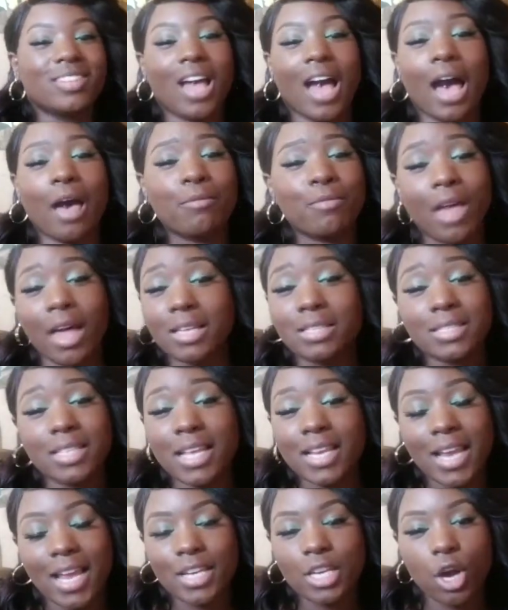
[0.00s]
I'm not
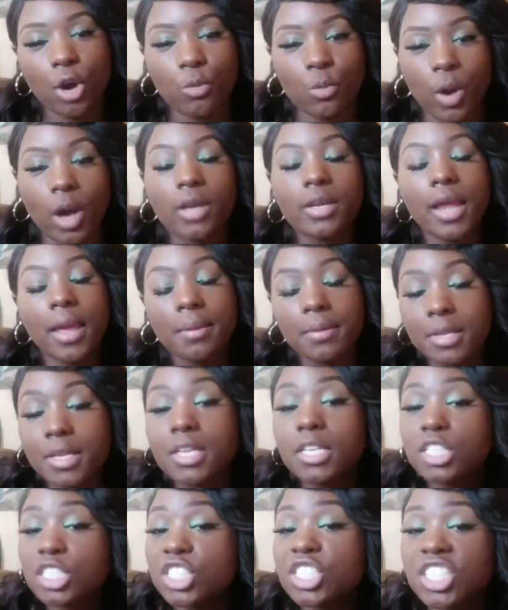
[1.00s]
saying they don't work. They
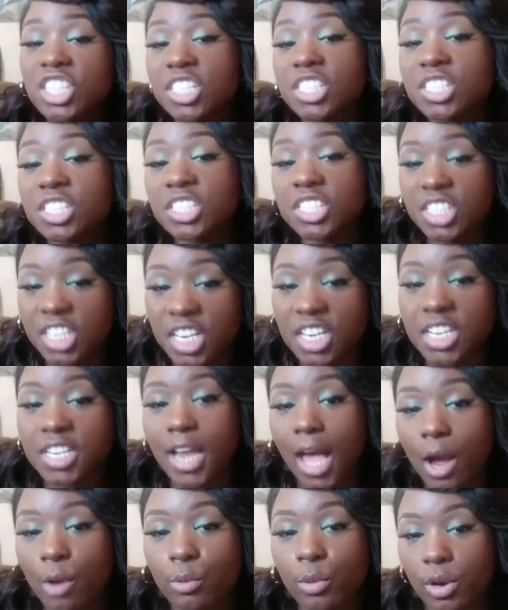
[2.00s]
just did
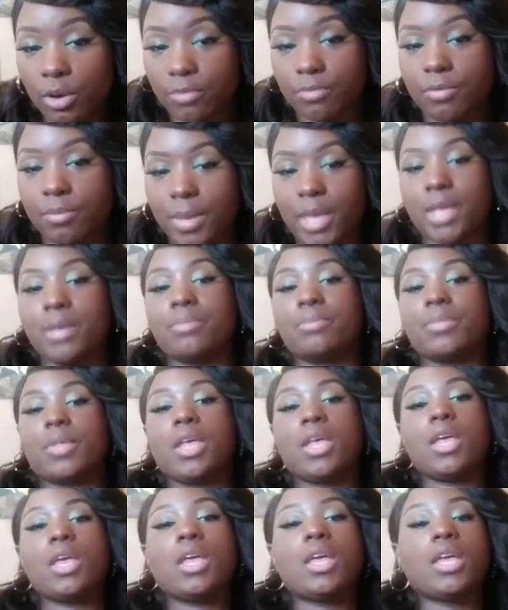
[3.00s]
not work for me.
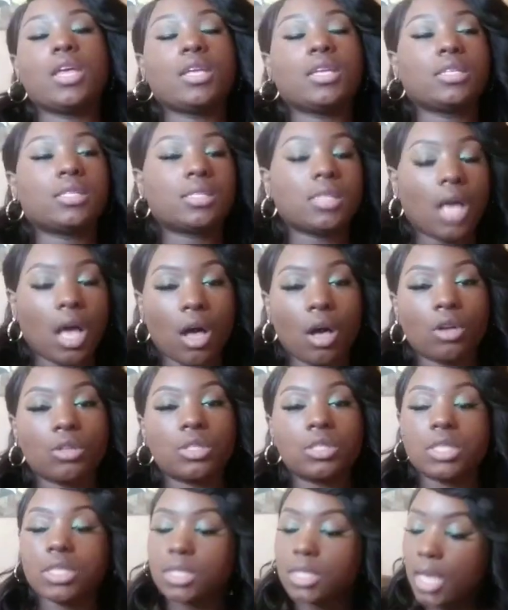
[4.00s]
So
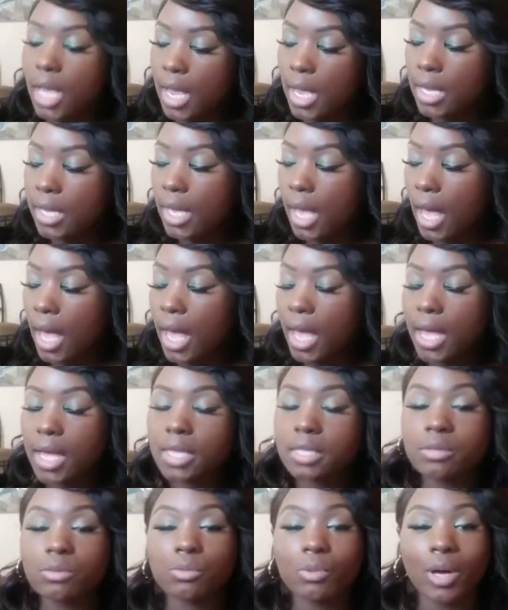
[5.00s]
today,
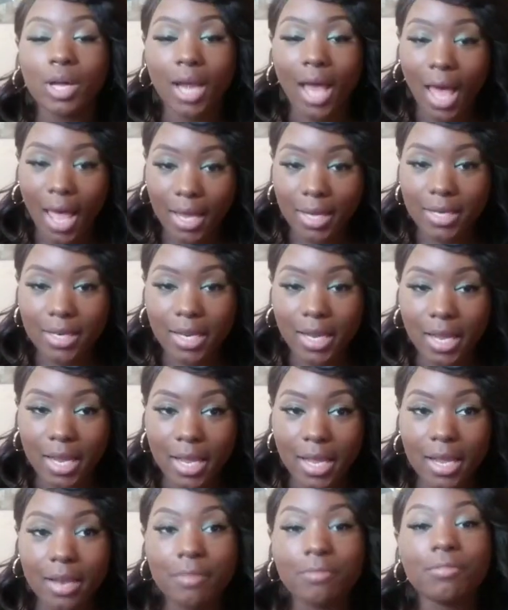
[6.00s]
guys, what I
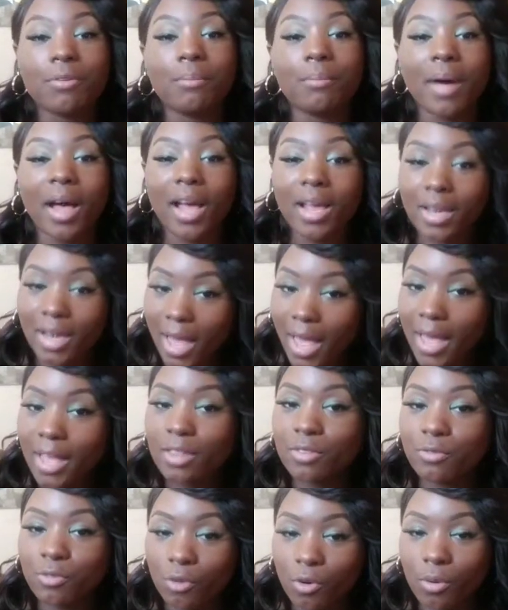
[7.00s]
did for my
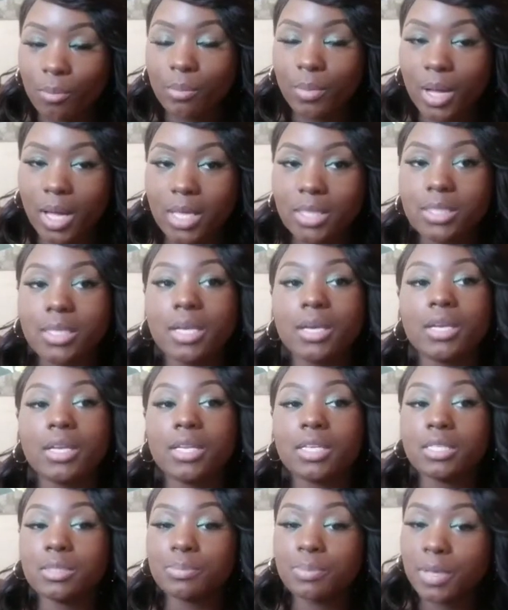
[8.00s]
last 4 months, and
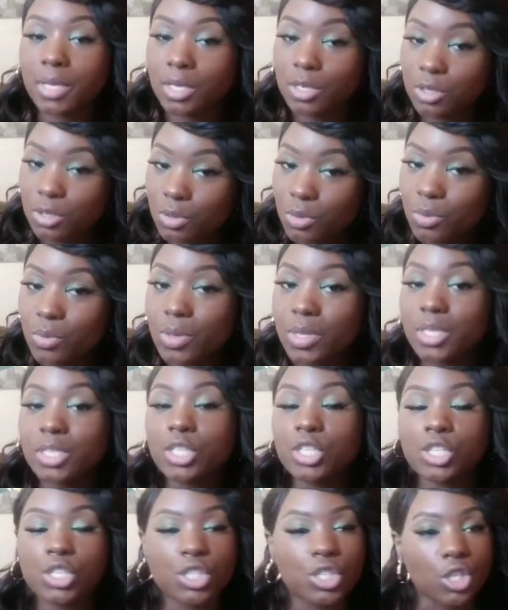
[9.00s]
has been doing
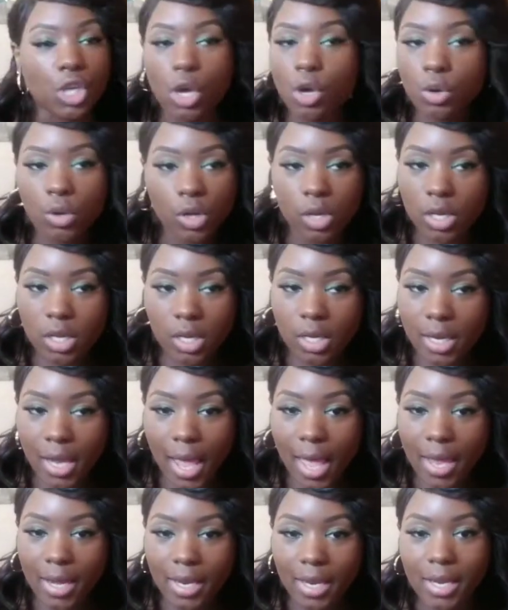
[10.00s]
so good
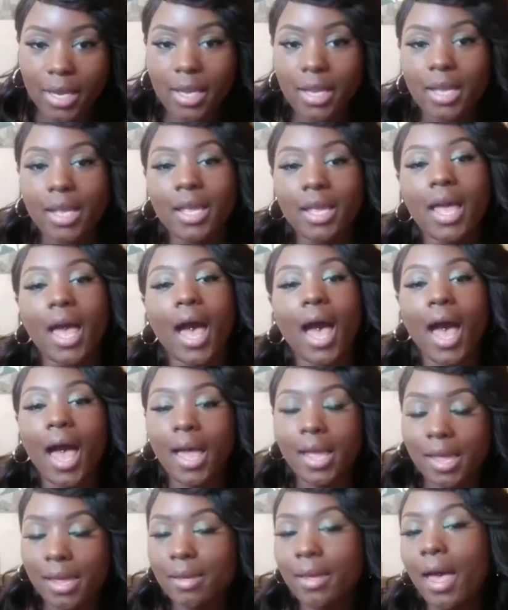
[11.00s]
at it,
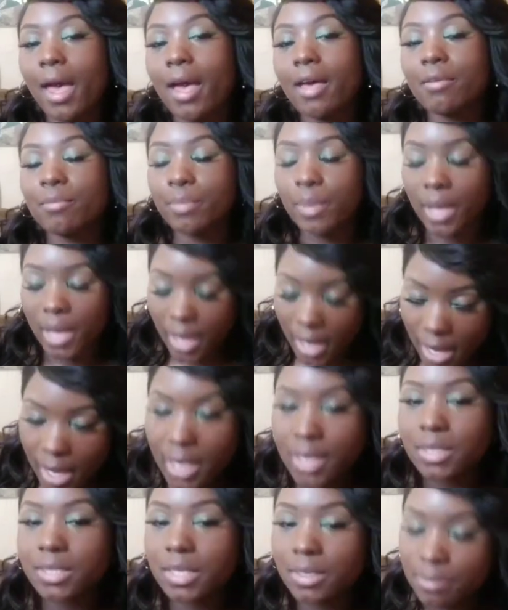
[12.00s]
I have been
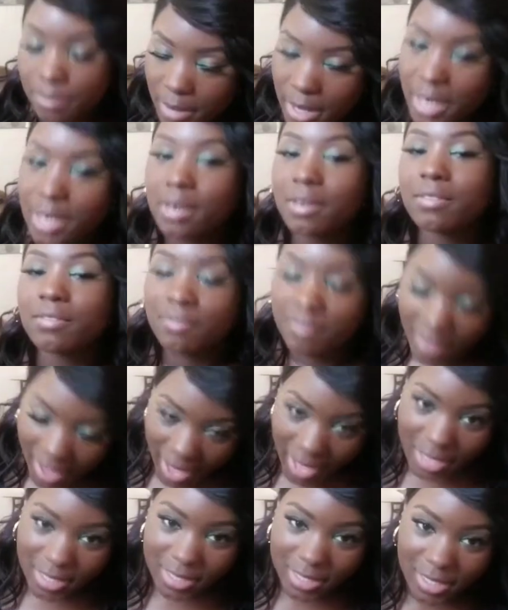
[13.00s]
intermittent
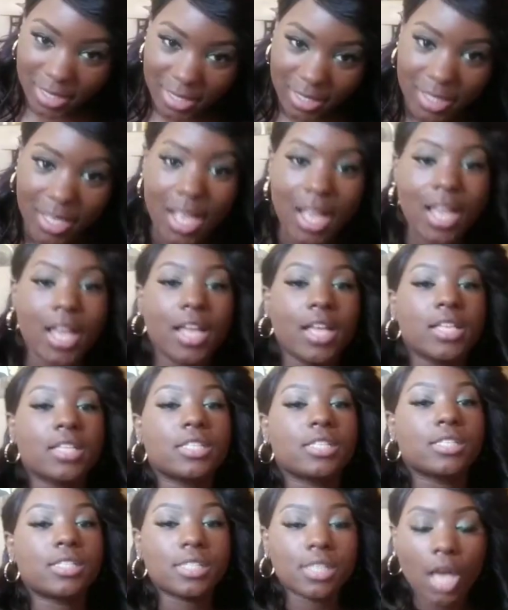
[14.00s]
fasting.
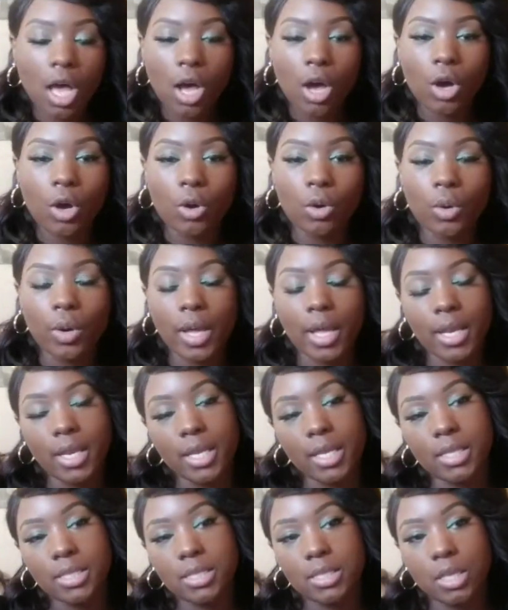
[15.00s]
So, and
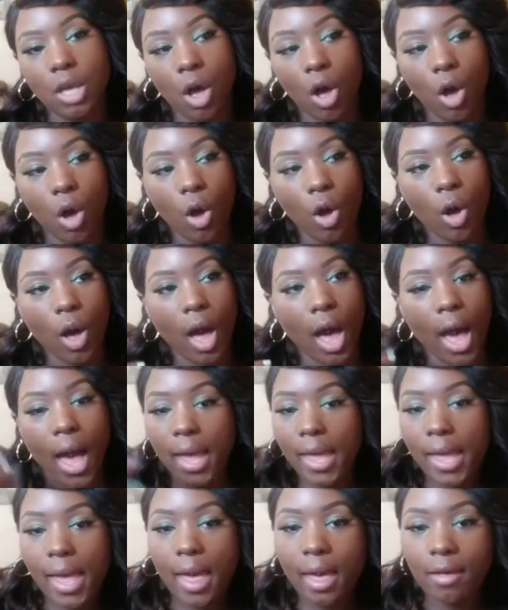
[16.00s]
it's called
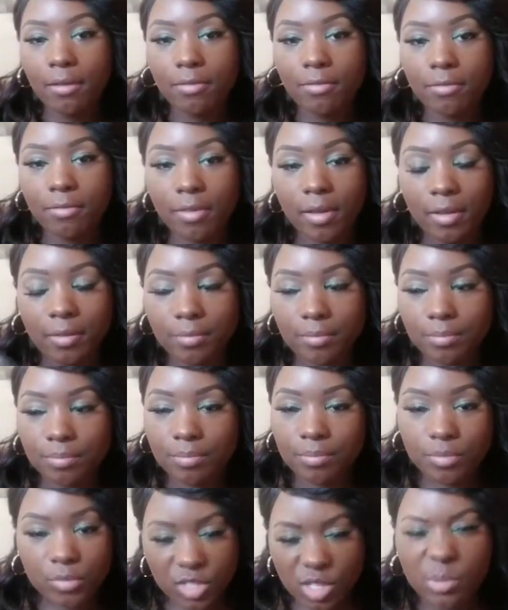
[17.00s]
IF.
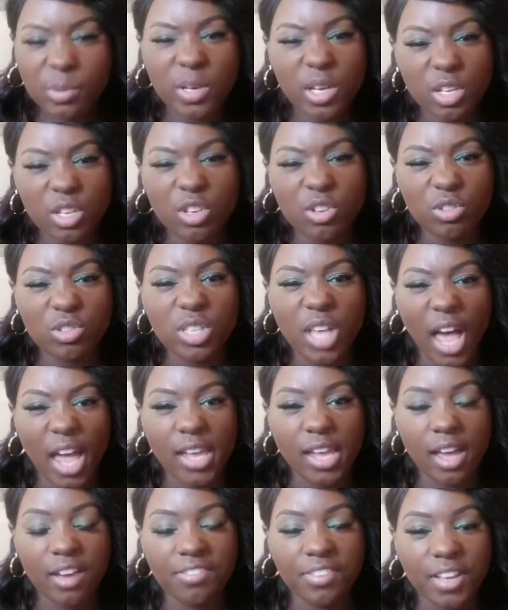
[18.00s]
So we're going to use
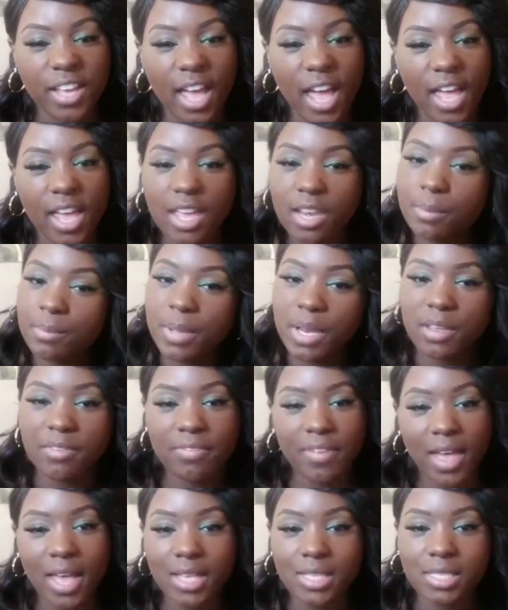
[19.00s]
IF, okay? Intermittent
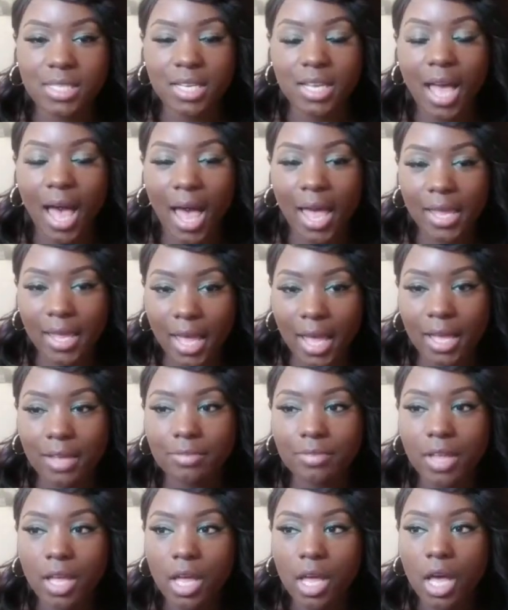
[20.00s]
fasting, IF.